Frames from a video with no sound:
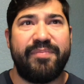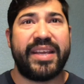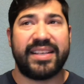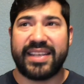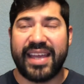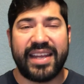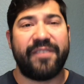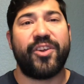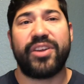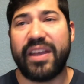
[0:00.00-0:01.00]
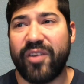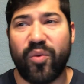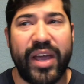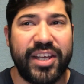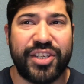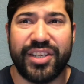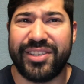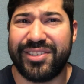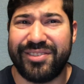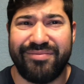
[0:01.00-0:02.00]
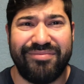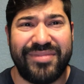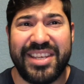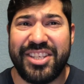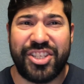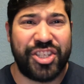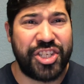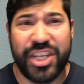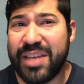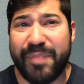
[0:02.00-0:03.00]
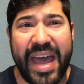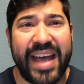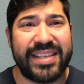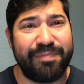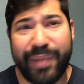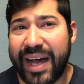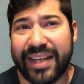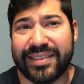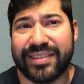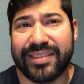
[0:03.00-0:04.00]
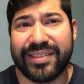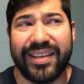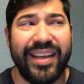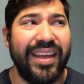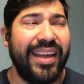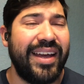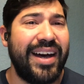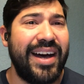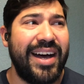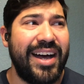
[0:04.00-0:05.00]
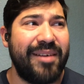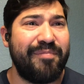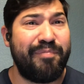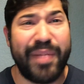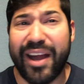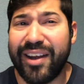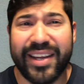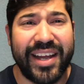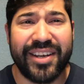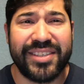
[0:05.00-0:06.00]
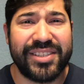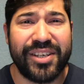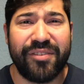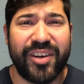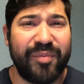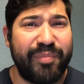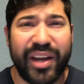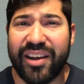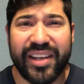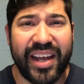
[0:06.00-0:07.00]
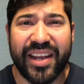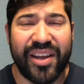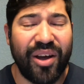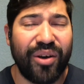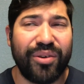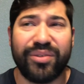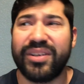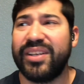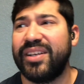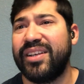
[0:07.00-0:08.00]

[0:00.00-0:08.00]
Because again, if you're giving away just these cheap ass bots, barely any silver, barely any gold,